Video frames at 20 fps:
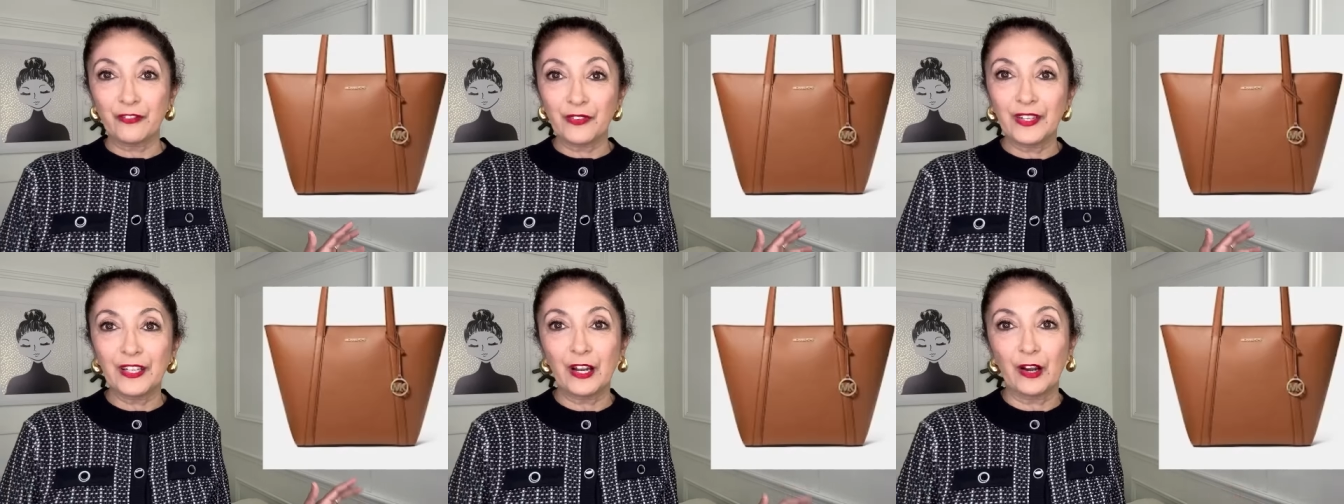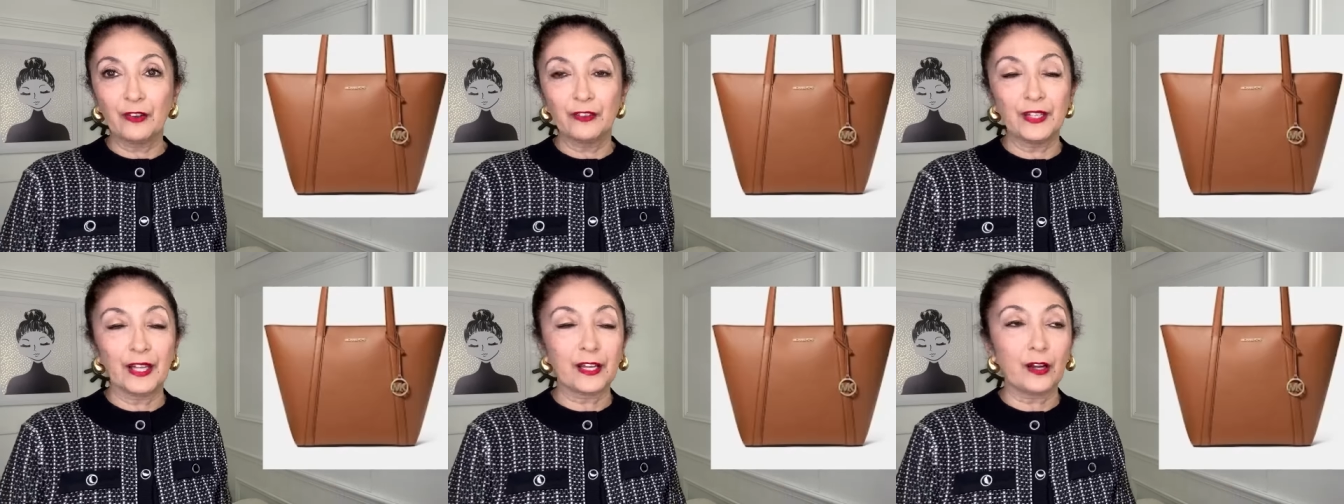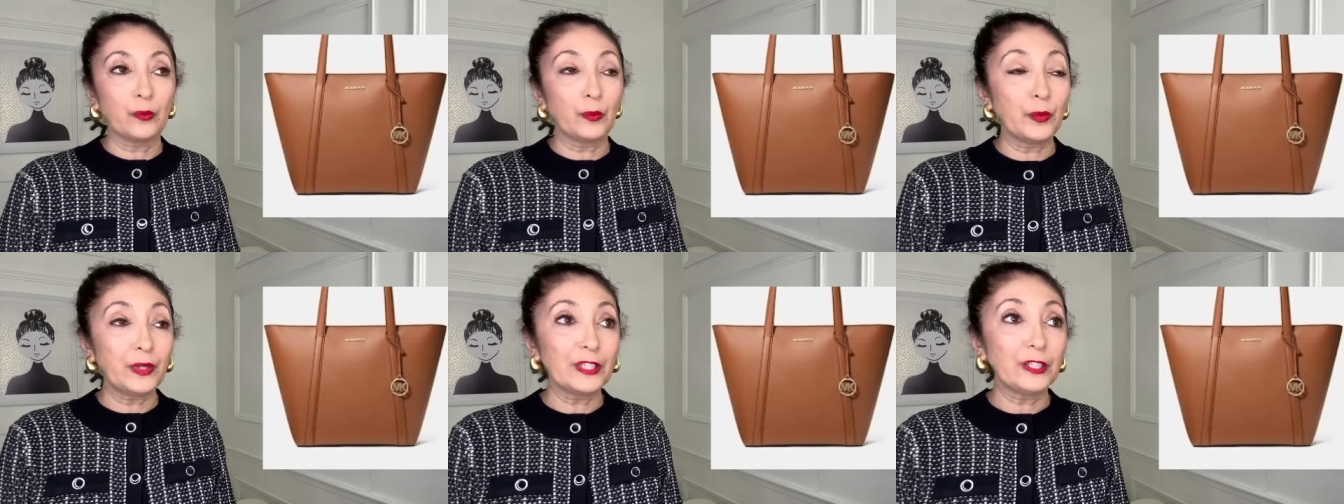you know, like a
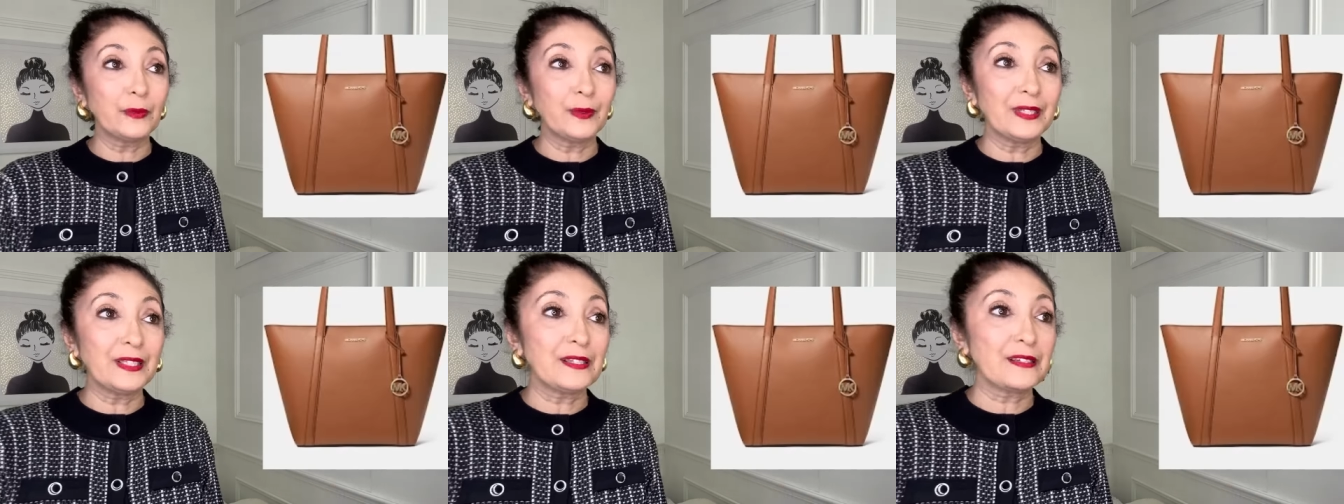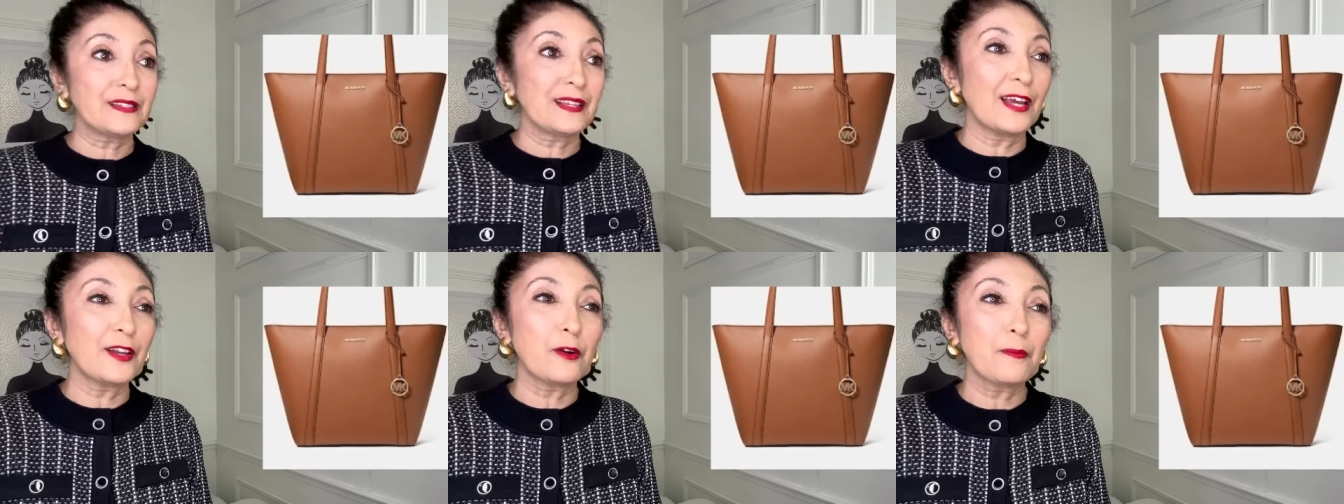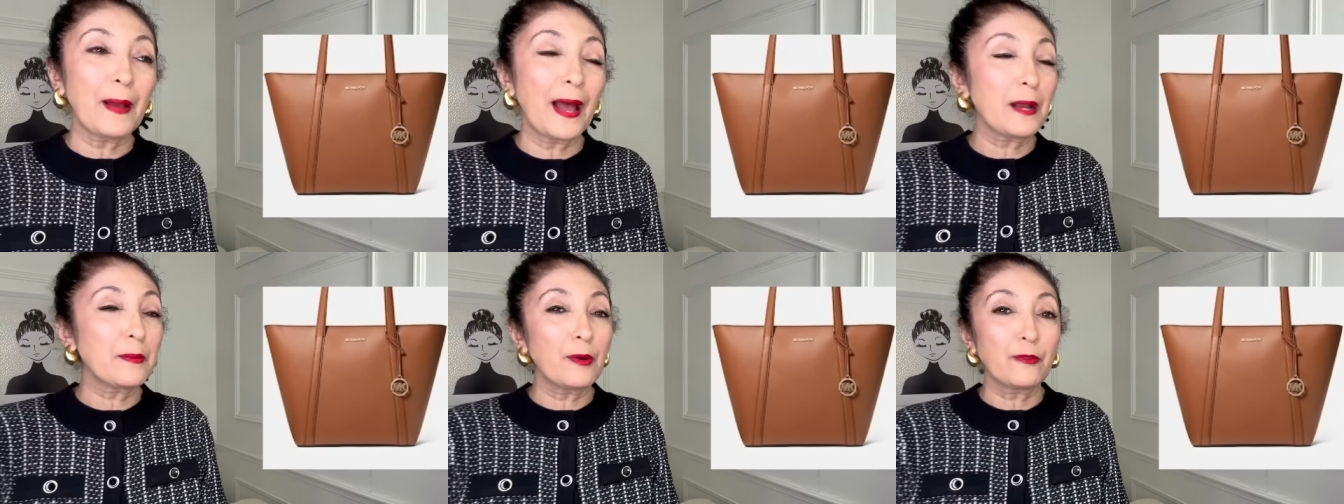really really designer
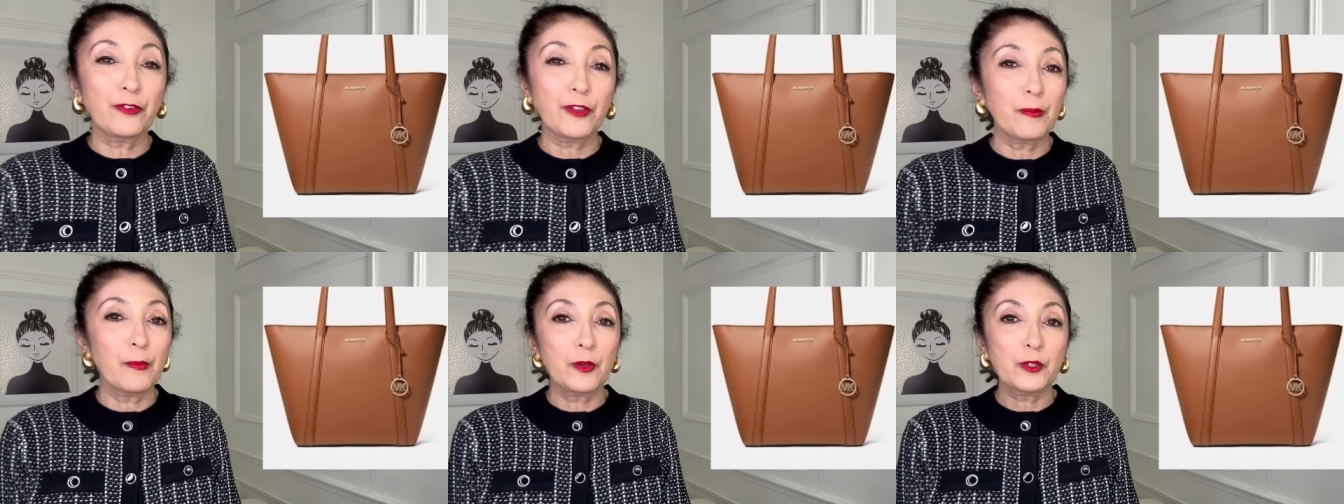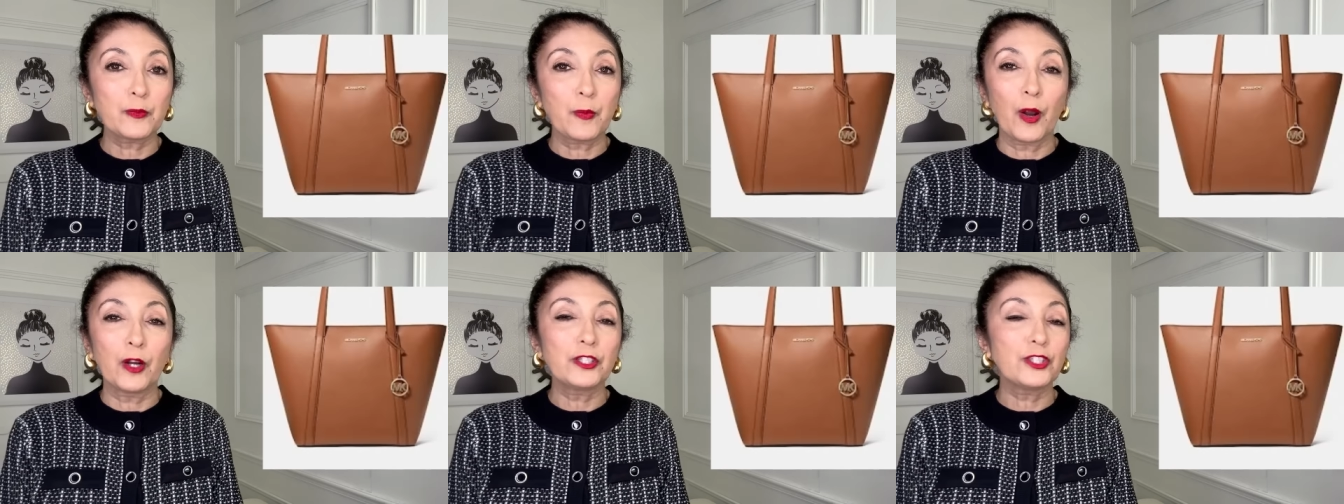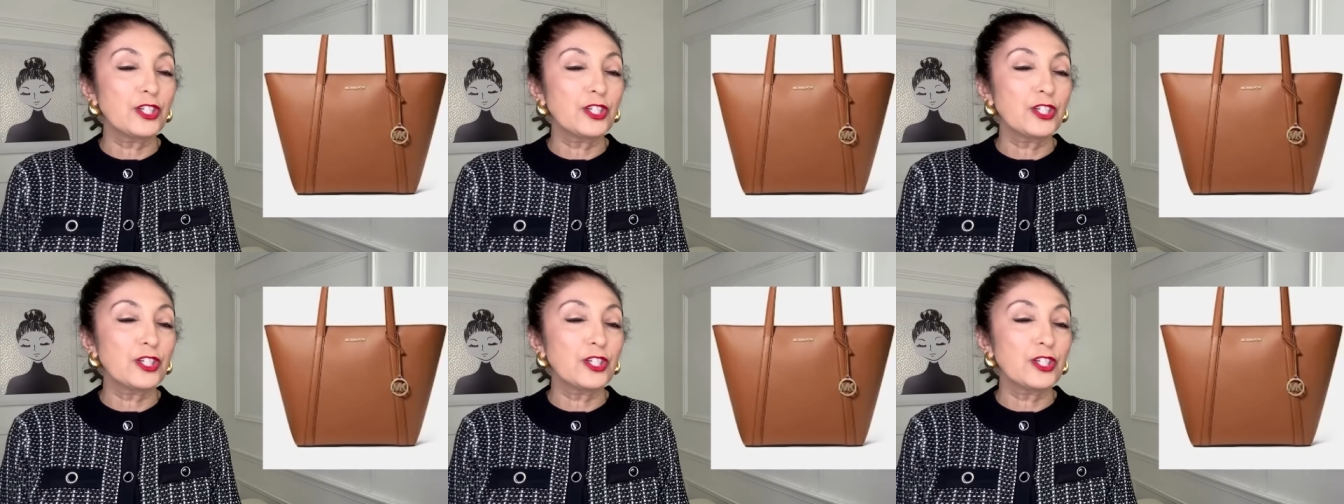bag, but for the most part,